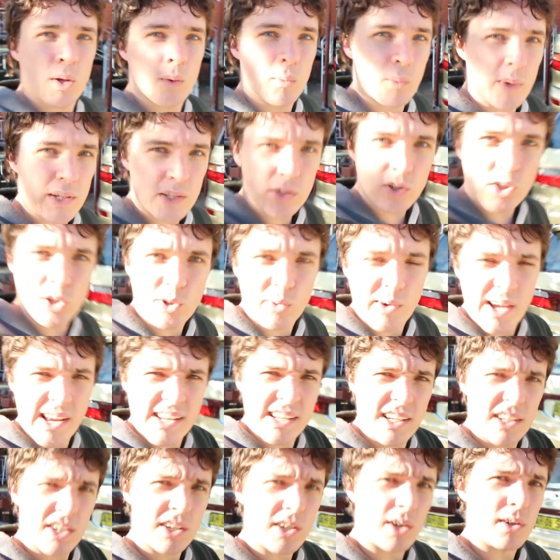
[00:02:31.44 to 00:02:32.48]
When you're
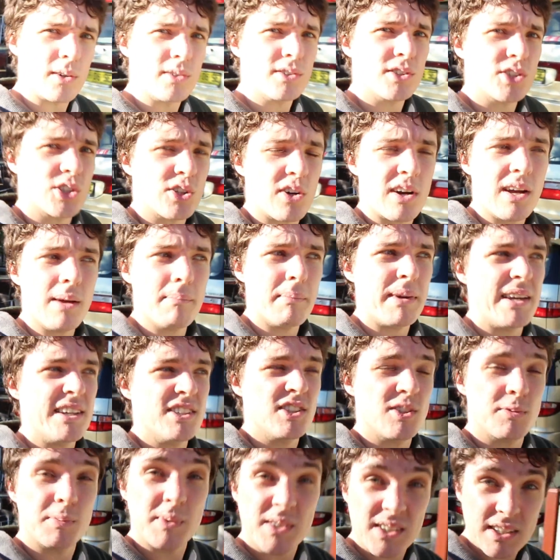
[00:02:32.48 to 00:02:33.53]
creating your goals, try and be as
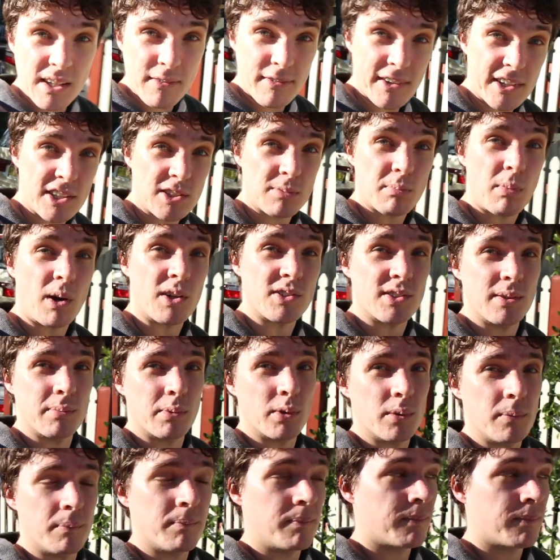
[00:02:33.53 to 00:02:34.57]
specific as possible.